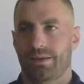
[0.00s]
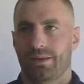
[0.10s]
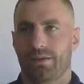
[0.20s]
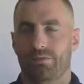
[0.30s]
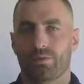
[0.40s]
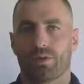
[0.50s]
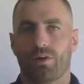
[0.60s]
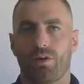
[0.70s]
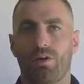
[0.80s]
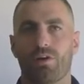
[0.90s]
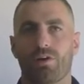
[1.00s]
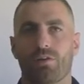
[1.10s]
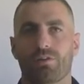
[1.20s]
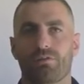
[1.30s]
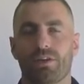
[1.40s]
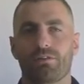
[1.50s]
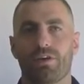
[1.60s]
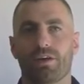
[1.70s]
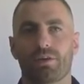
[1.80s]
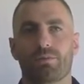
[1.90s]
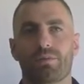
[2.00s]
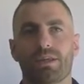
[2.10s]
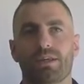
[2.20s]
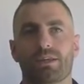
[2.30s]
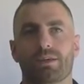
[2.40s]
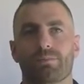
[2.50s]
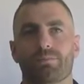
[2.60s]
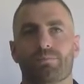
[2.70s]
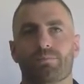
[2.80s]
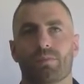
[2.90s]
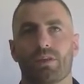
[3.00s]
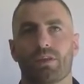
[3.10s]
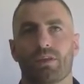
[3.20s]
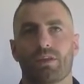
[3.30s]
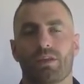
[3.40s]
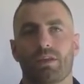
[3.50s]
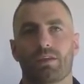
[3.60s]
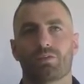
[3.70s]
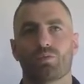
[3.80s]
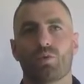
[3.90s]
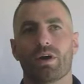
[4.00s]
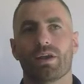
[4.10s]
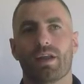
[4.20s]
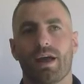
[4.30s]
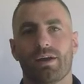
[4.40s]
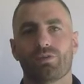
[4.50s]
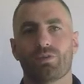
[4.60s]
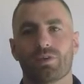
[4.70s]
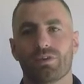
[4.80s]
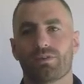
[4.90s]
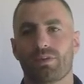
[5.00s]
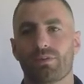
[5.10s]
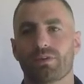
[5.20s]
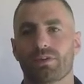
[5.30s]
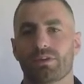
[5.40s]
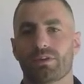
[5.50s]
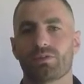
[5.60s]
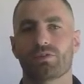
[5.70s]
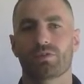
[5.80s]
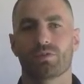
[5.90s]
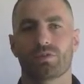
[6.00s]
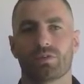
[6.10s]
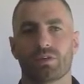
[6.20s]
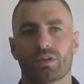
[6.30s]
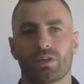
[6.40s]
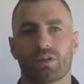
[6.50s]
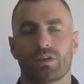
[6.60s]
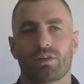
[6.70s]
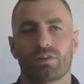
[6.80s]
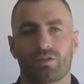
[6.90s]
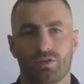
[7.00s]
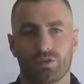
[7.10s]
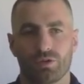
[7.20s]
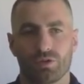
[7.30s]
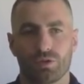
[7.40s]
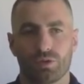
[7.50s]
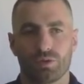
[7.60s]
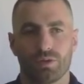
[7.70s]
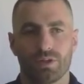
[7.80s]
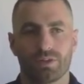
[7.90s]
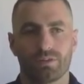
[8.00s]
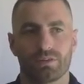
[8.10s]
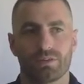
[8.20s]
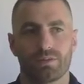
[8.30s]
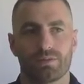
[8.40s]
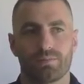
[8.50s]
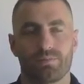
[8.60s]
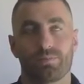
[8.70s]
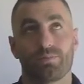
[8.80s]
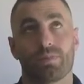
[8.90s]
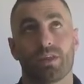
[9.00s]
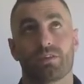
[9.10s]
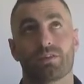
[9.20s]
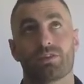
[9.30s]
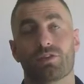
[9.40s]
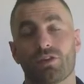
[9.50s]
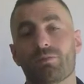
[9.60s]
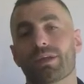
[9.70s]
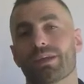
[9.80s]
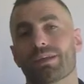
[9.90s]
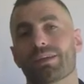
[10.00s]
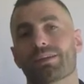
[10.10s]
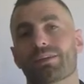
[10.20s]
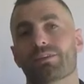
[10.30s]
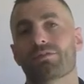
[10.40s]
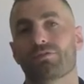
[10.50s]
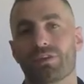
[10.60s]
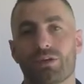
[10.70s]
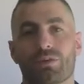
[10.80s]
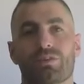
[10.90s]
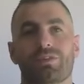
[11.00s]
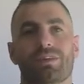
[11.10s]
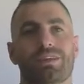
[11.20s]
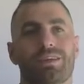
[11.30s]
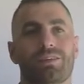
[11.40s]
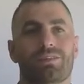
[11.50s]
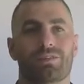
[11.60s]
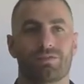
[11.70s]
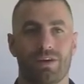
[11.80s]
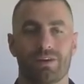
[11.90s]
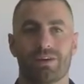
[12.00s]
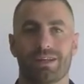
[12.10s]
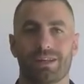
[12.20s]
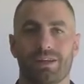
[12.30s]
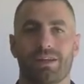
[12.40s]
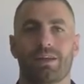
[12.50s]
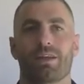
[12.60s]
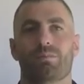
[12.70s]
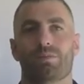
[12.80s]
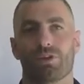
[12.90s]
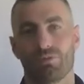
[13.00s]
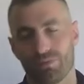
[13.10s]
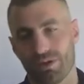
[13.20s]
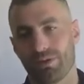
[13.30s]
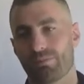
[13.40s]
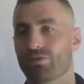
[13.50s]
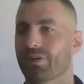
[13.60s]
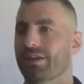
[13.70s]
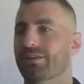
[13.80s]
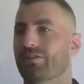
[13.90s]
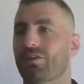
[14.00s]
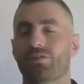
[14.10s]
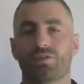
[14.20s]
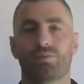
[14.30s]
If you recall, the fitted value B is what actuaries typically use to determine frequency, severity, pure premium trends, also